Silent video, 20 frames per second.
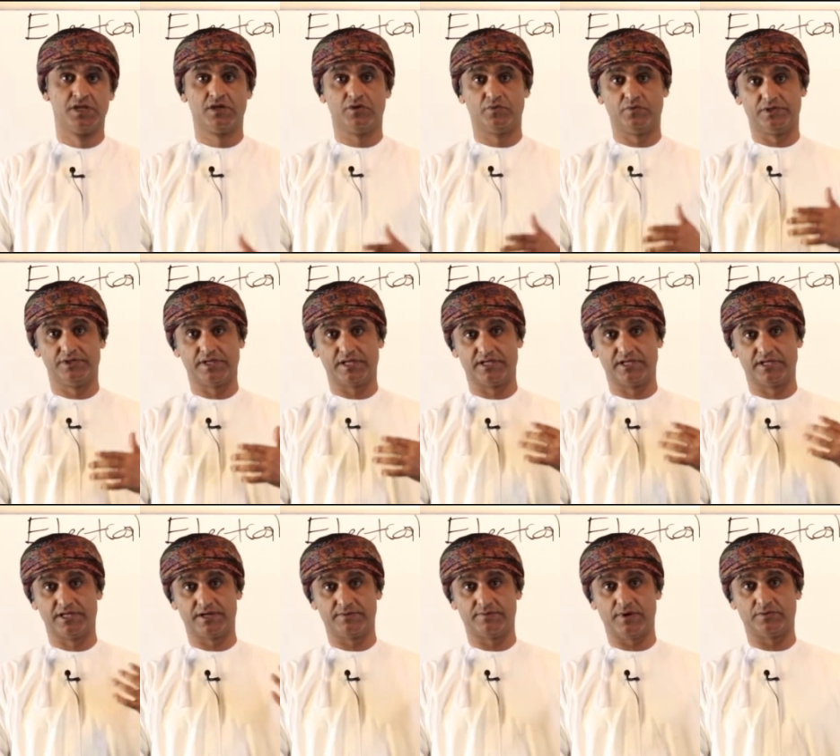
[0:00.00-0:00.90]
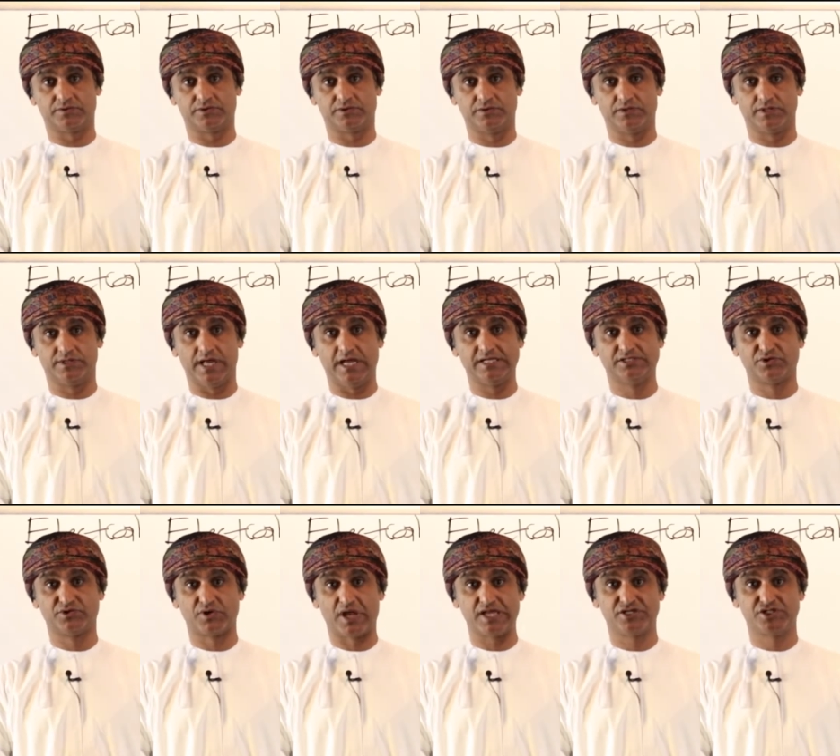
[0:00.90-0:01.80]
We then learn about
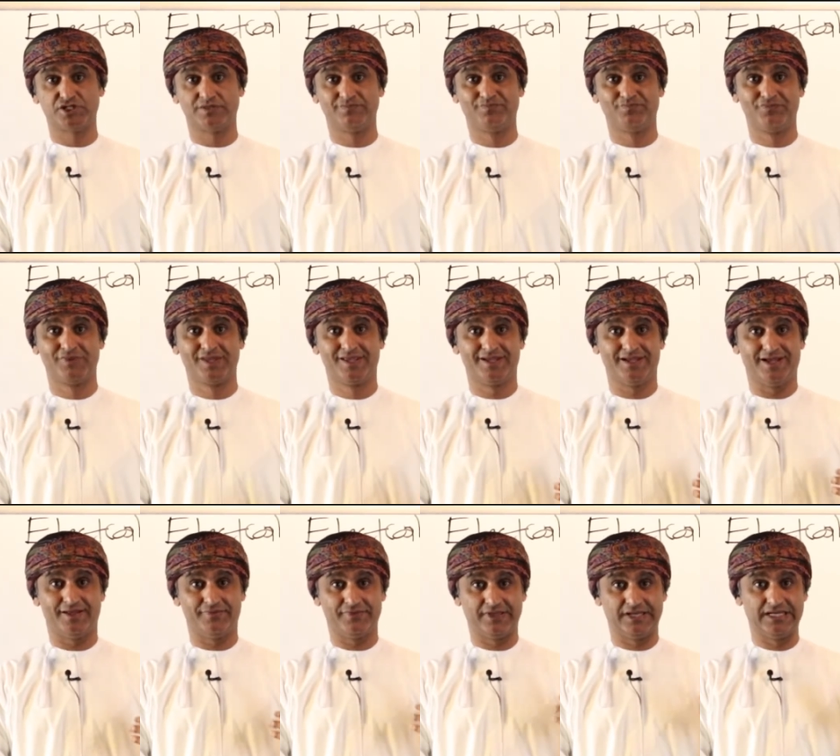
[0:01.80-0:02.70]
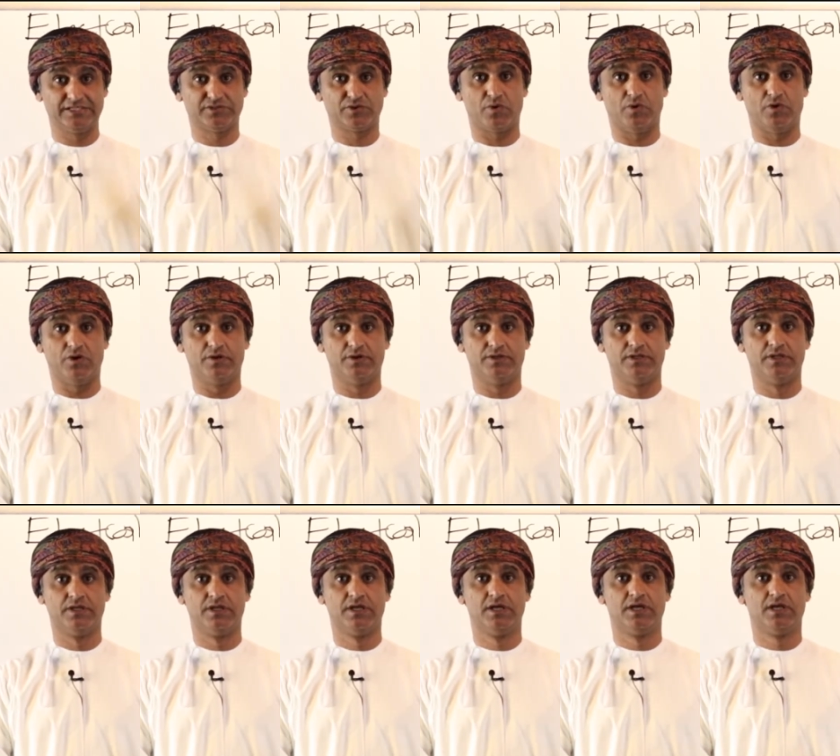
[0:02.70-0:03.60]
nitration, and then later on,
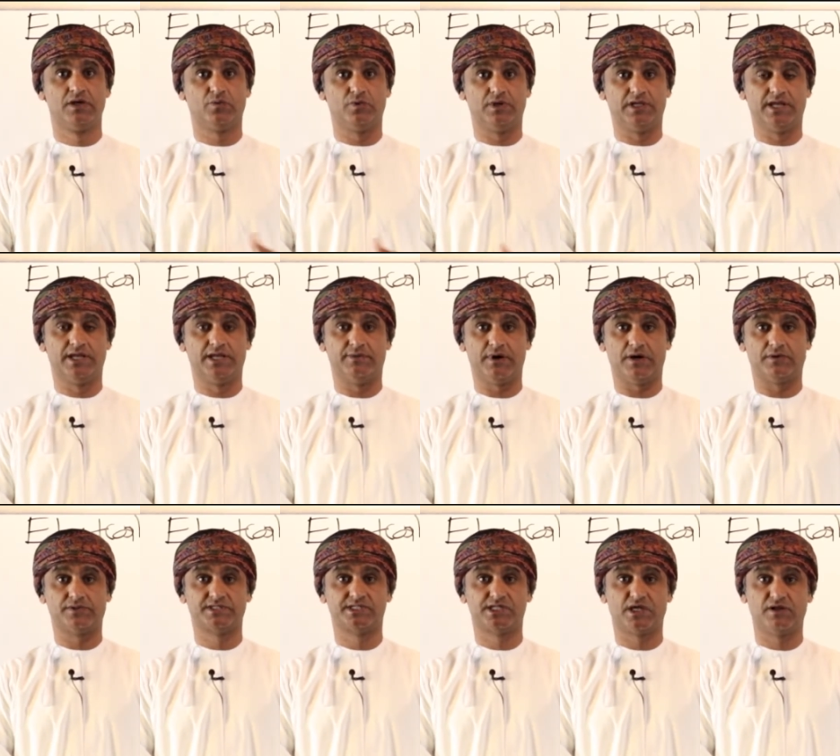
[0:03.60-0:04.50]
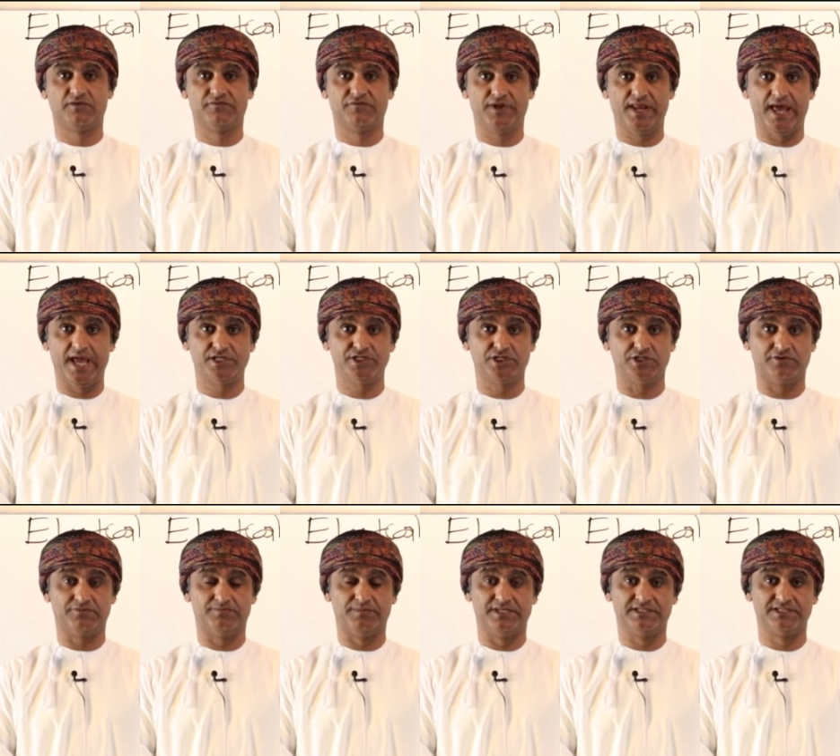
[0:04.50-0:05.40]
we learn about sulfonation
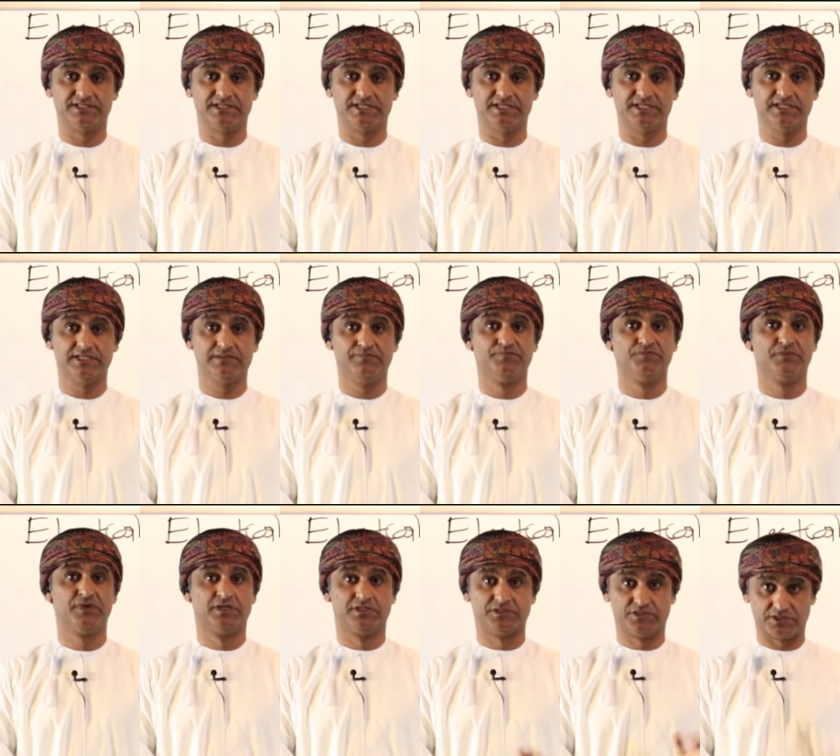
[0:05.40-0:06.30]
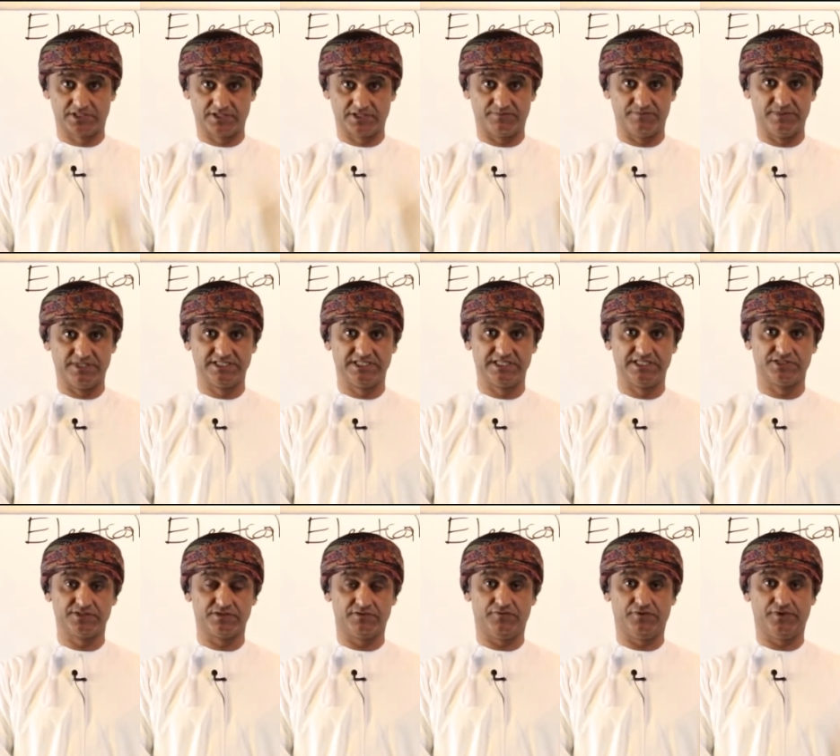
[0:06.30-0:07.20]
of benzene to give benzene
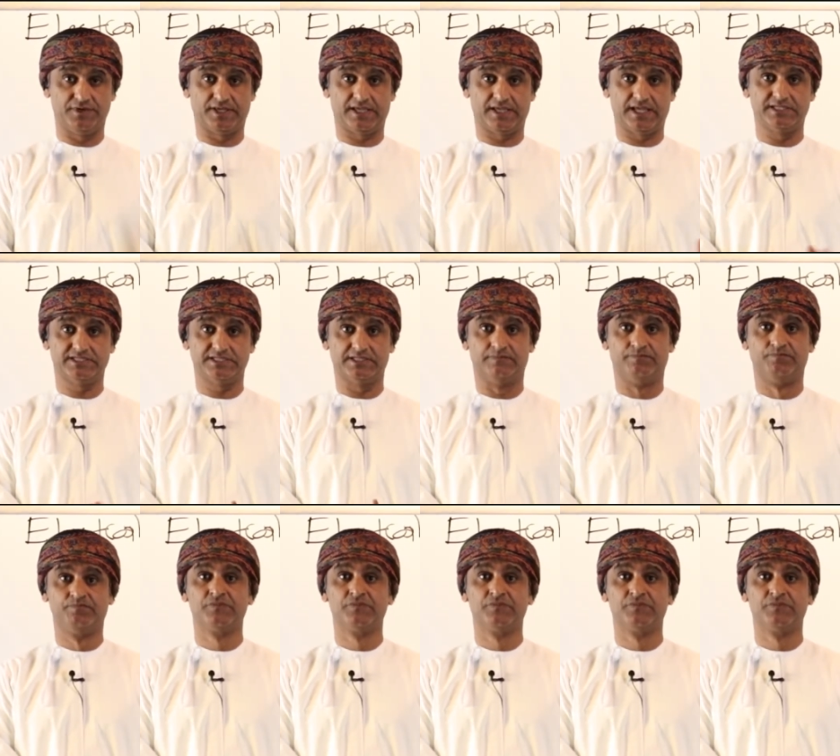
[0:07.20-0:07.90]
sulfonic acid.